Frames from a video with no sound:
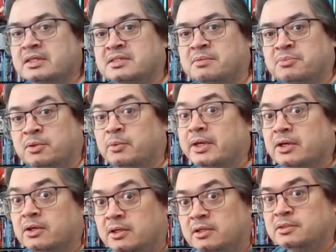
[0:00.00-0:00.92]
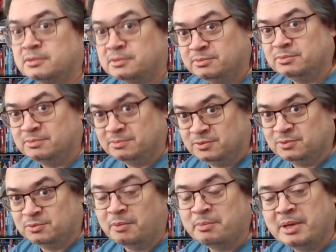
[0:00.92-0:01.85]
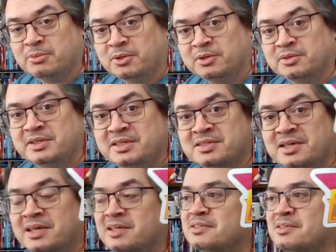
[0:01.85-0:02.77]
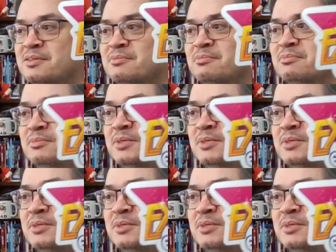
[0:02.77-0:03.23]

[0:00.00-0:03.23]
think that's something we could all remember these days.